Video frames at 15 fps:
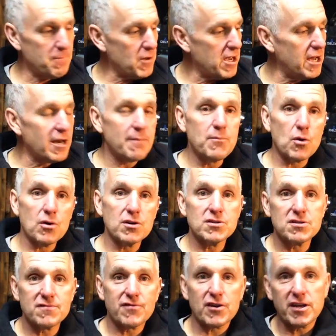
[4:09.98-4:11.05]
cutting
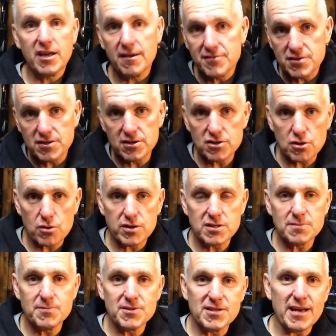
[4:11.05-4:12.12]
boards for gifts this
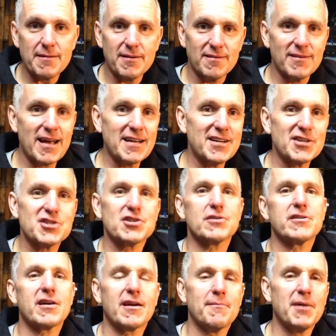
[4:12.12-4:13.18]
Christmas. I'm not
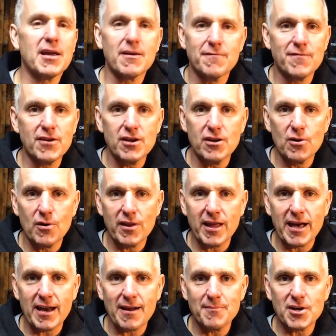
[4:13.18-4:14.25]
necessarily going to make a video of
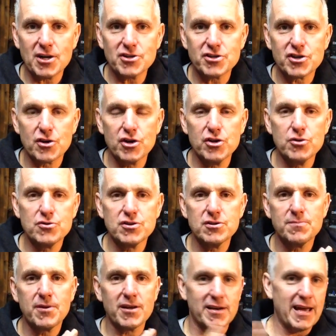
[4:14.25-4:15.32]
that. I'm not sure
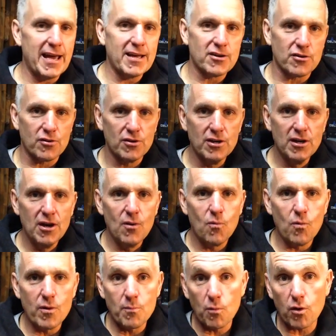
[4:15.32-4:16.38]
YouTube can handle
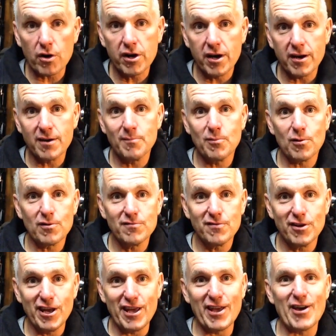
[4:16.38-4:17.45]
one more cutting board
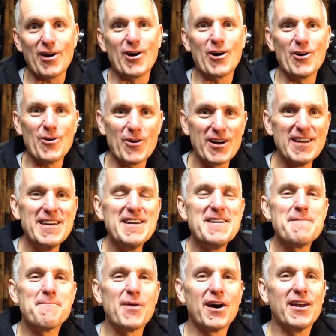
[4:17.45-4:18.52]
video.
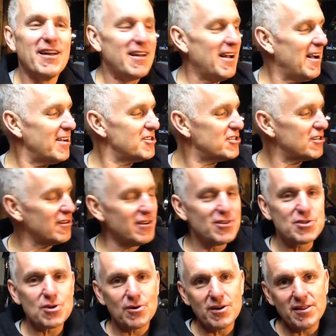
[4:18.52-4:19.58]
But I sure
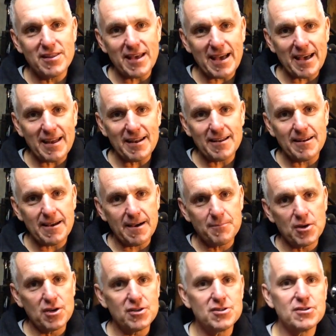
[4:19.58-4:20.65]
enjoyed that, and I'm
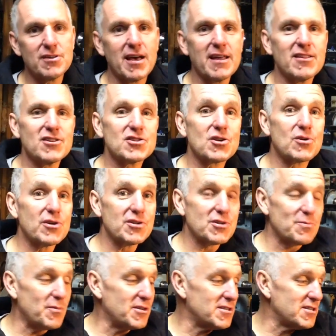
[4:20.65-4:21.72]
going to do that this
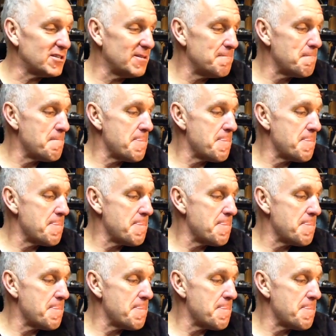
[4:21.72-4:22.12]
Christmas.